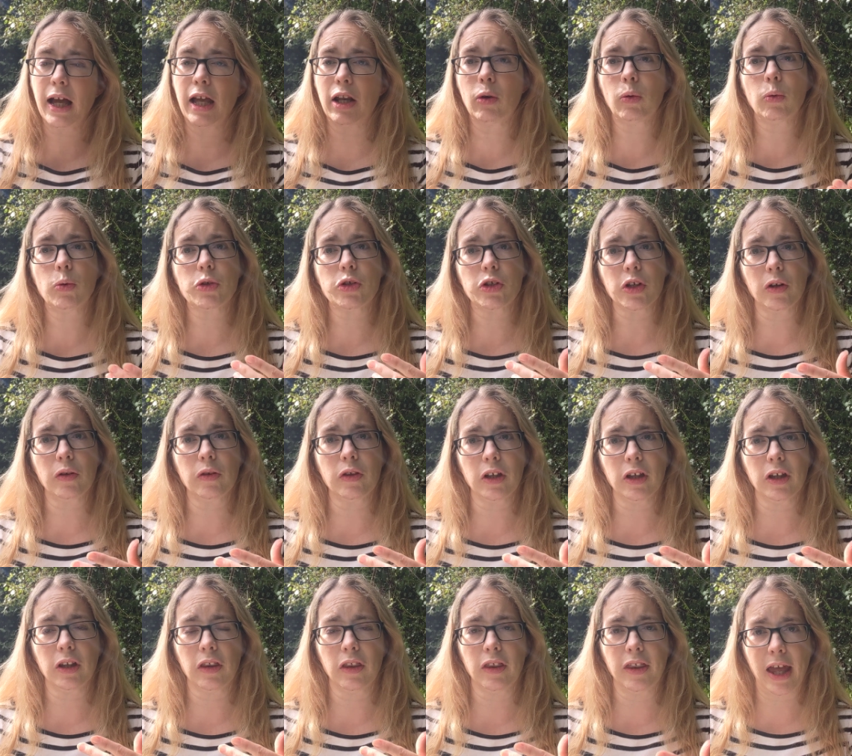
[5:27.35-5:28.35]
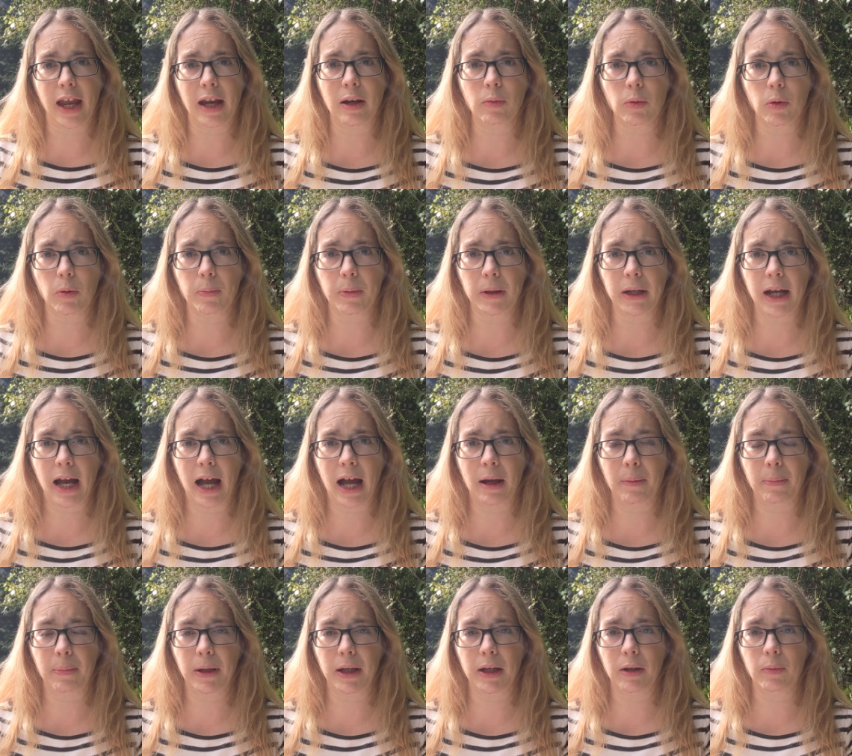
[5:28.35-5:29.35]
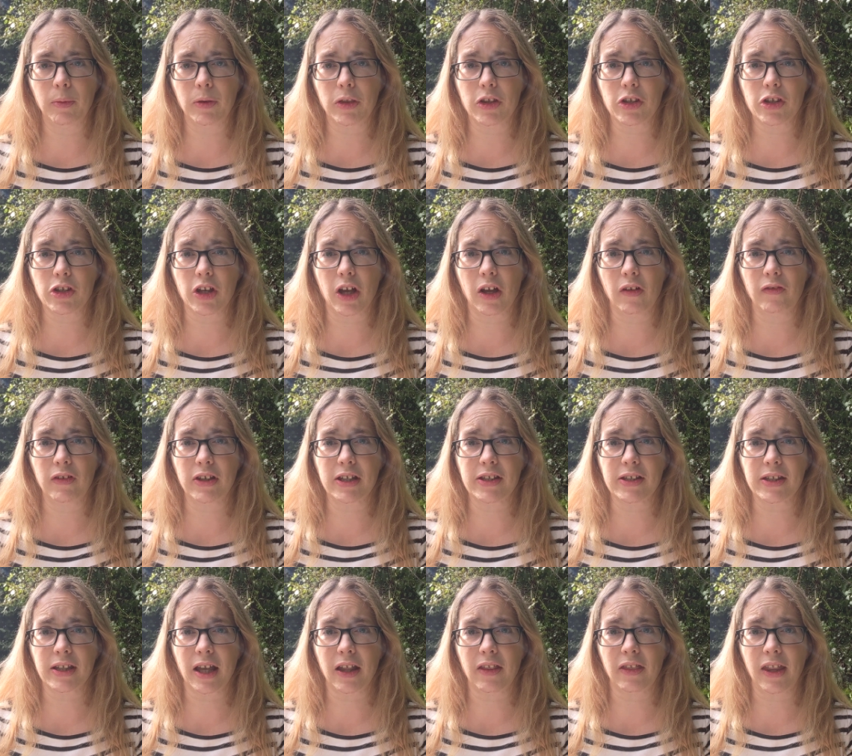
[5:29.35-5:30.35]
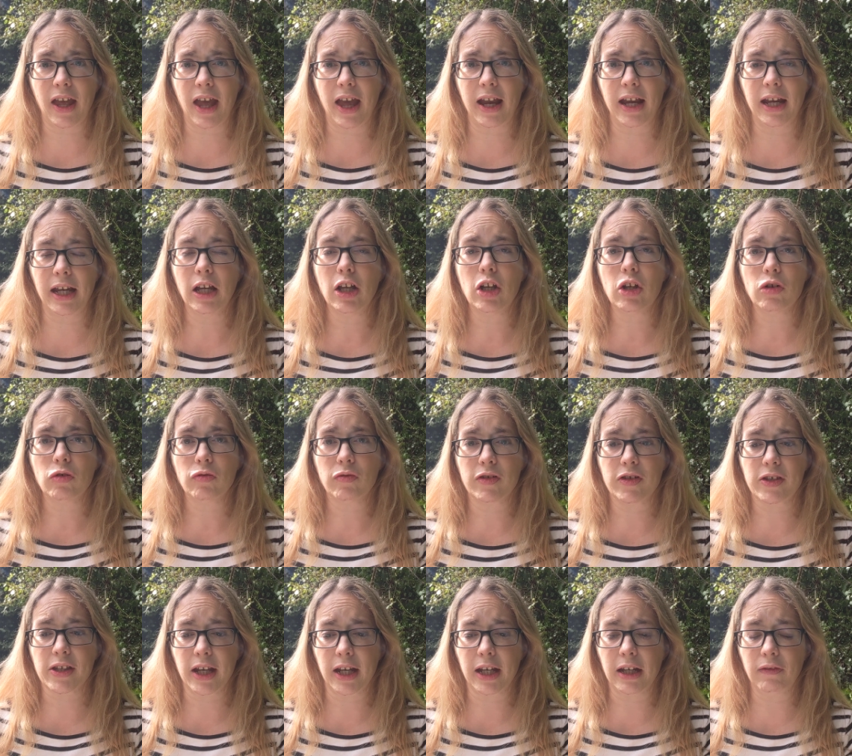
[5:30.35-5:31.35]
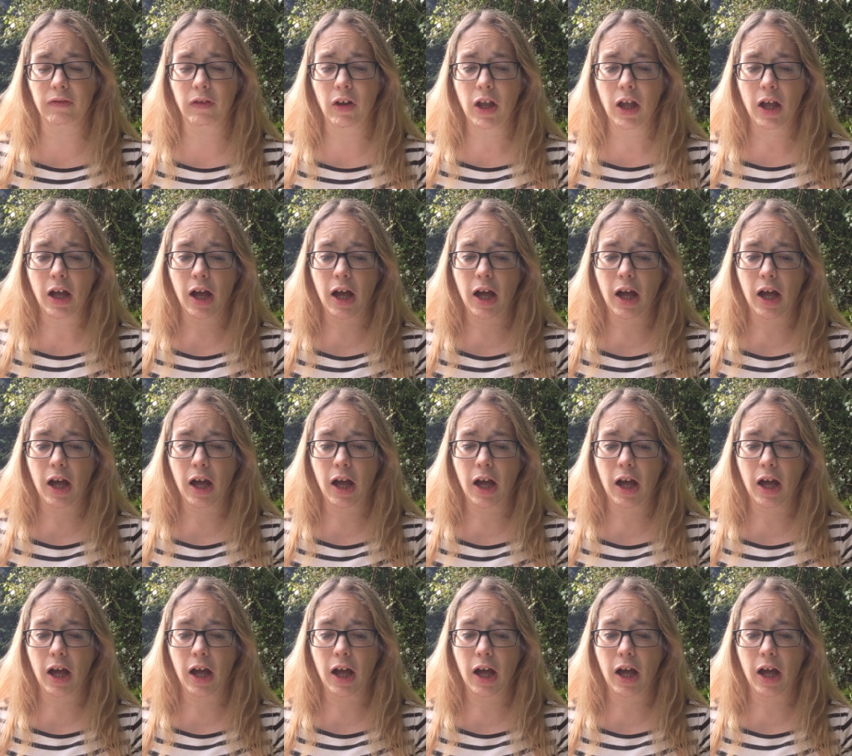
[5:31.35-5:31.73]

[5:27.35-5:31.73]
and also that they will be happy with the service that they receive.